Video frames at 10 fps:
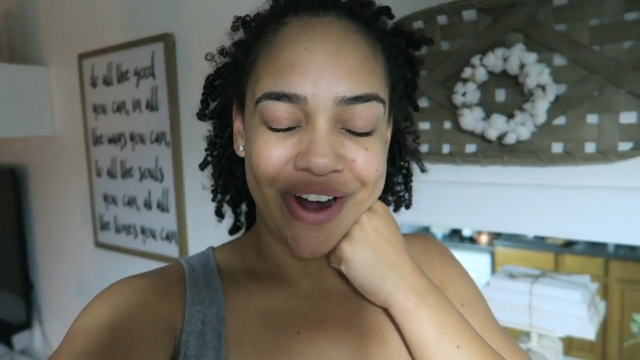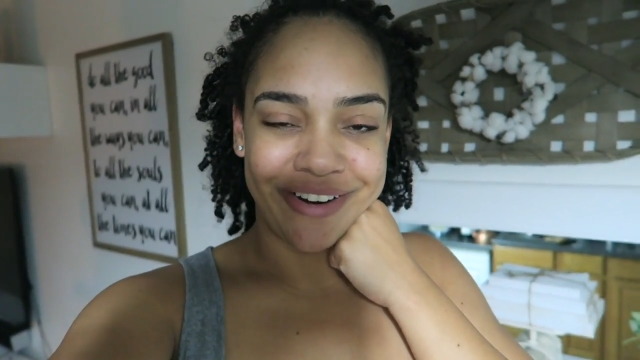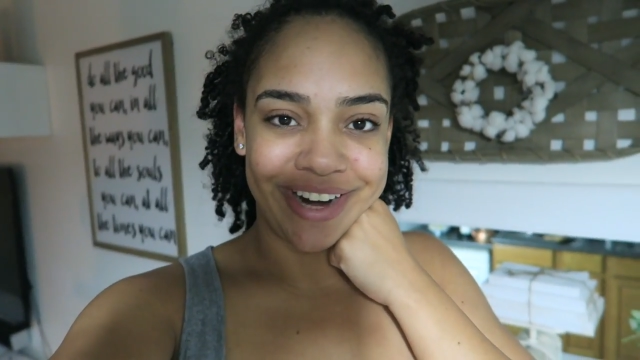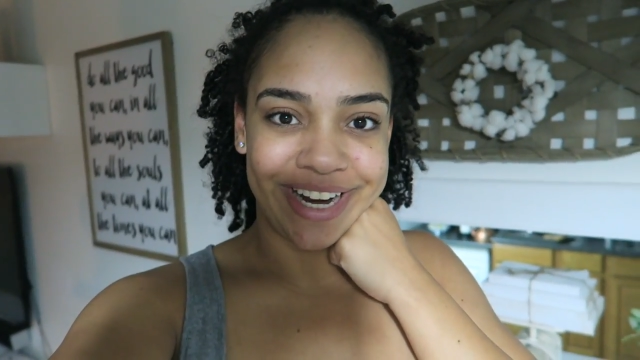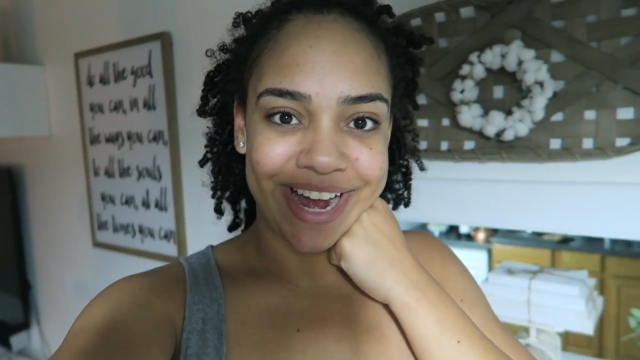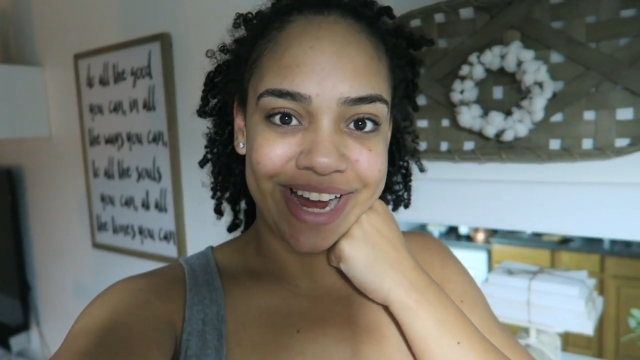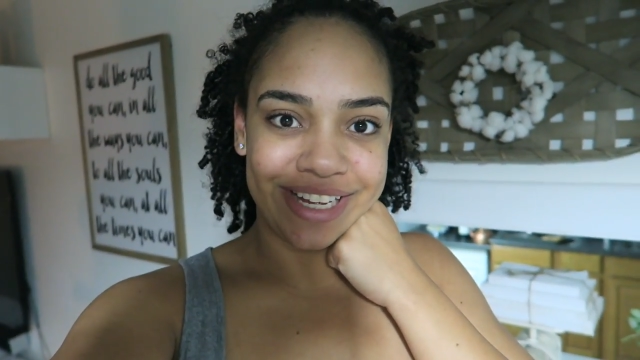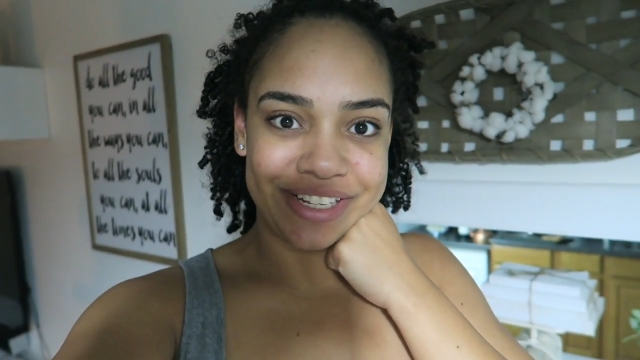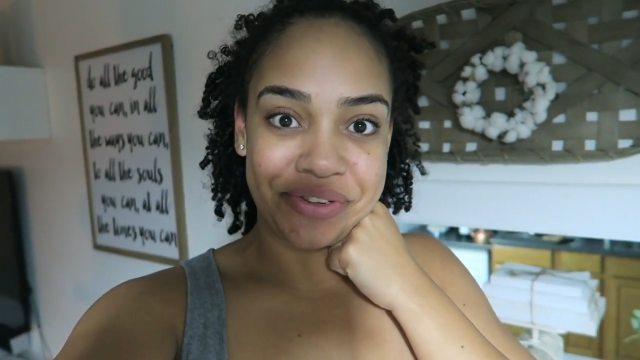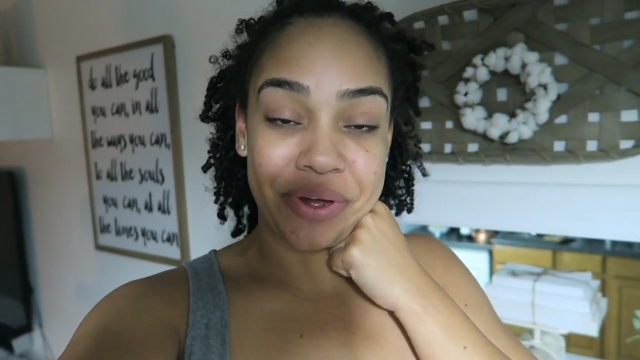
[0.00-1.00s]
Alright
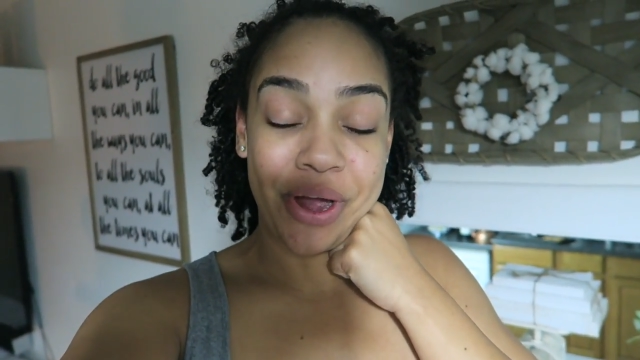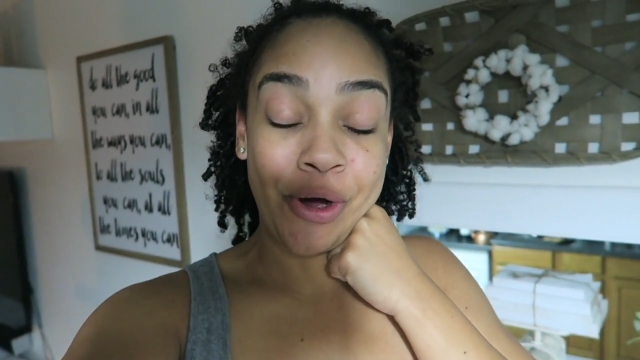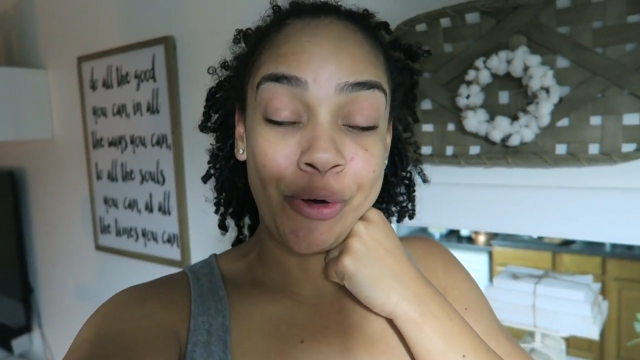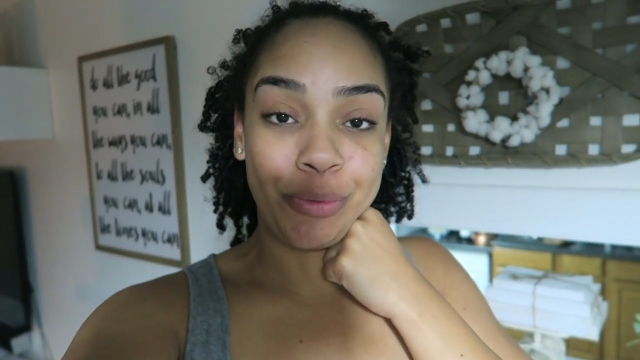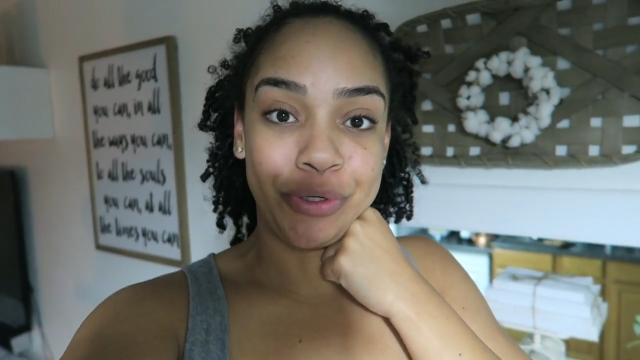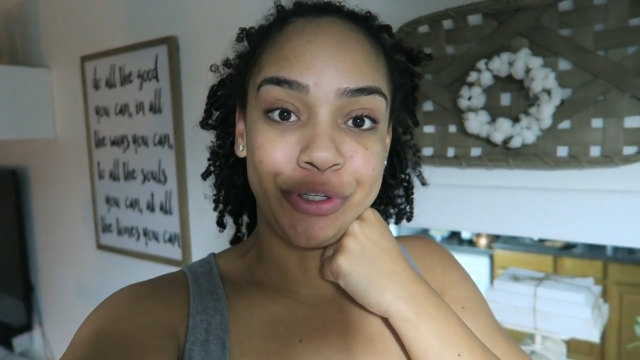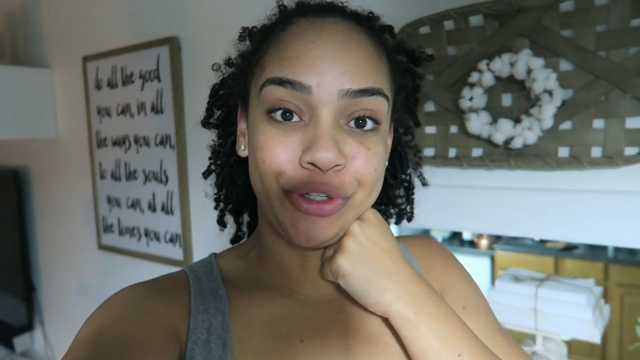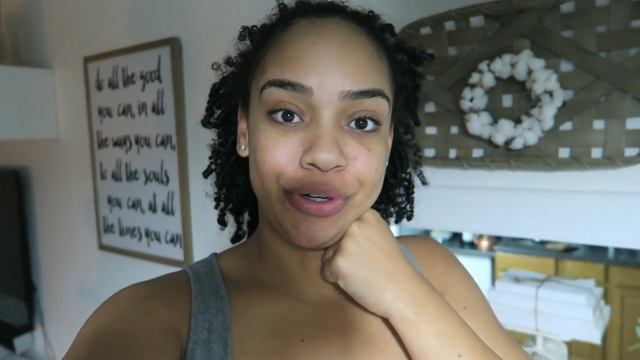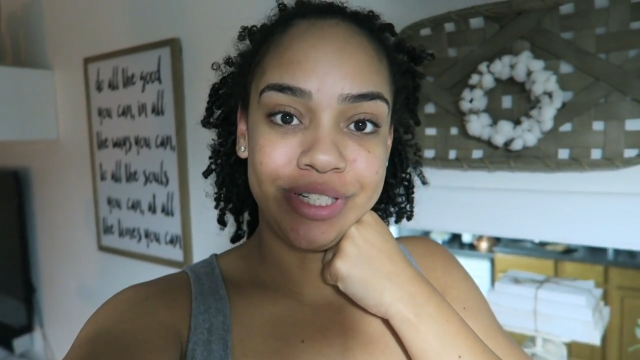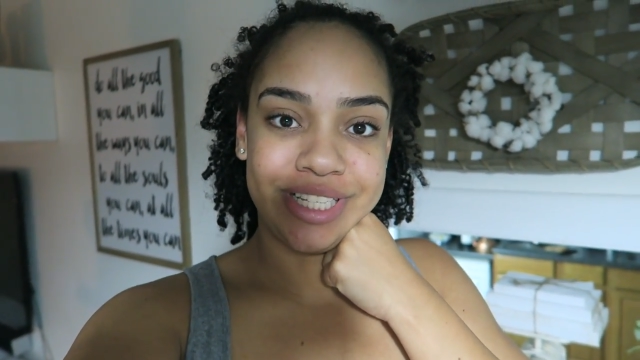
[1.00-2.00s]
guys, so I hope you
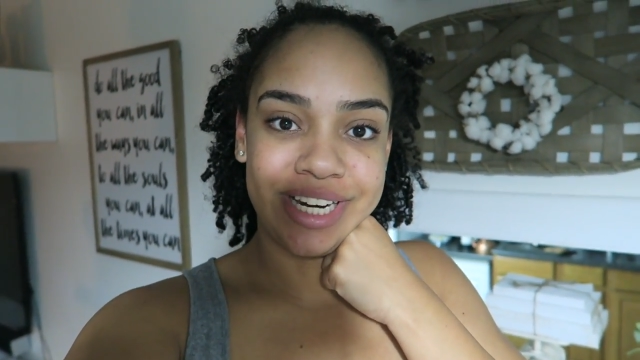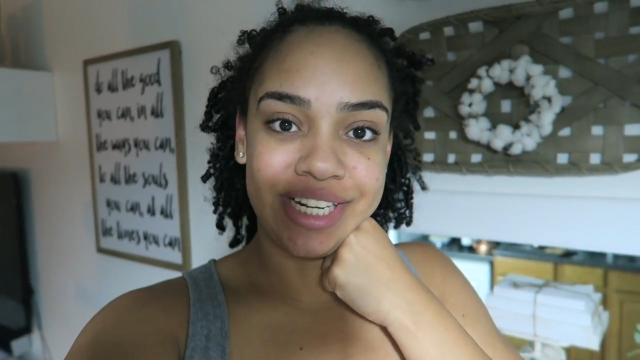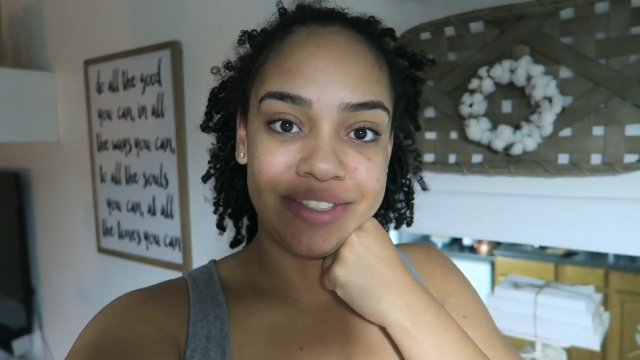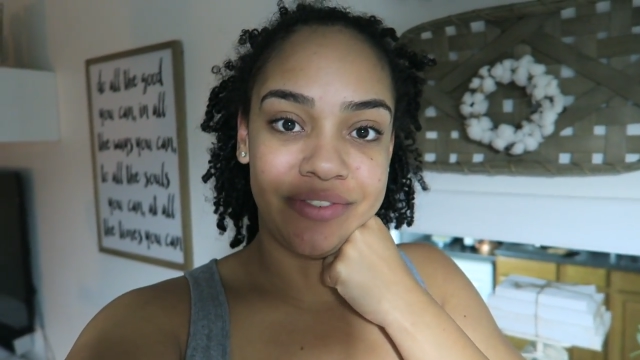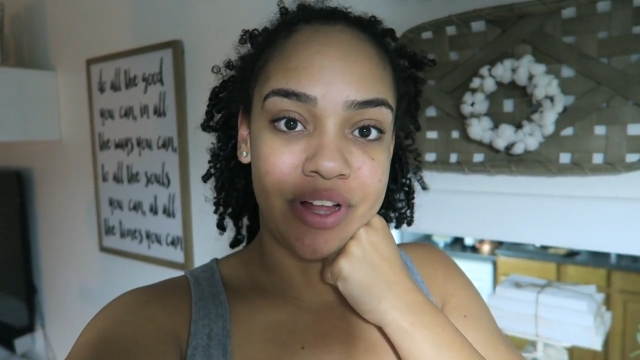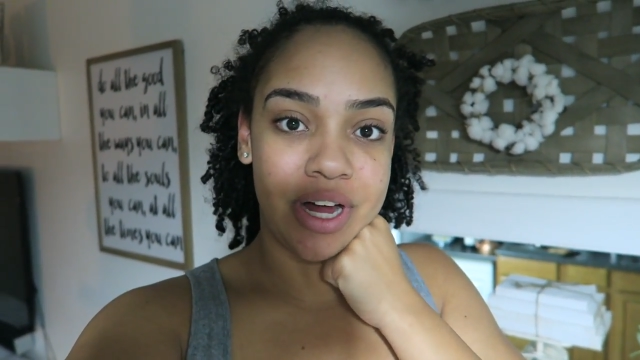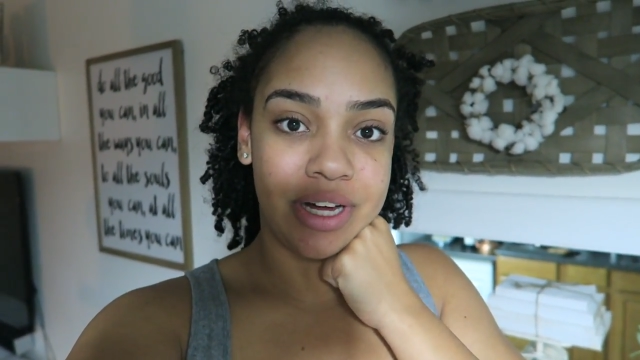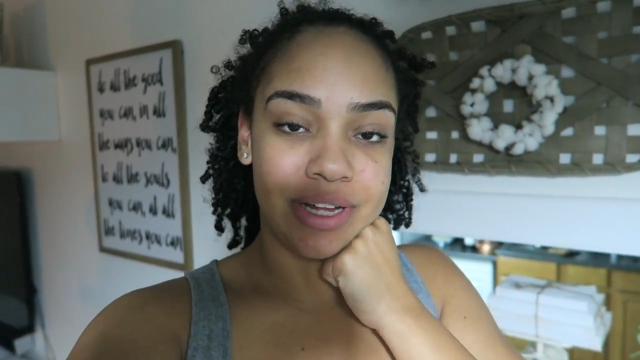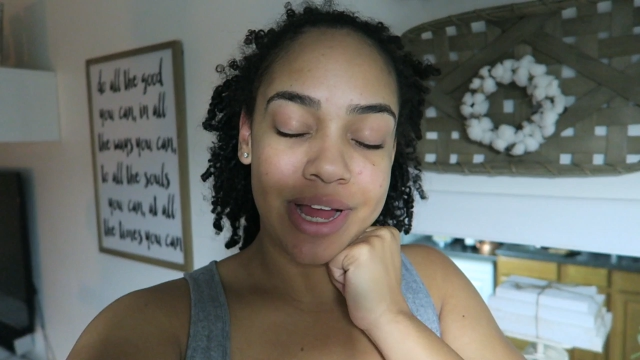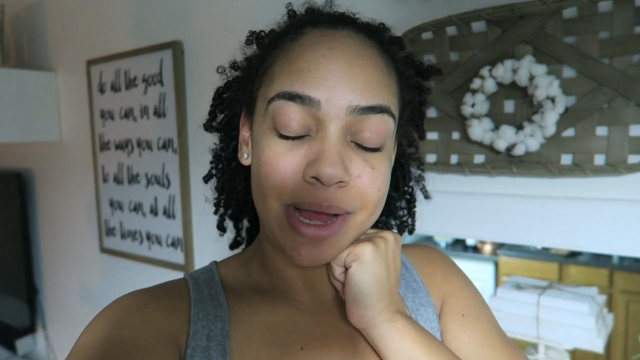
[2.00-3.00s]
enjoyed today's
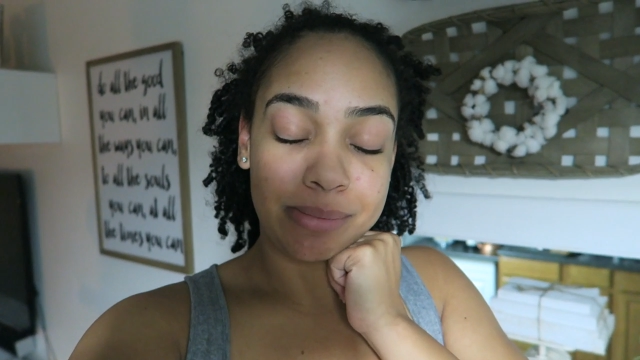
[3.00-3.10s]
vlog.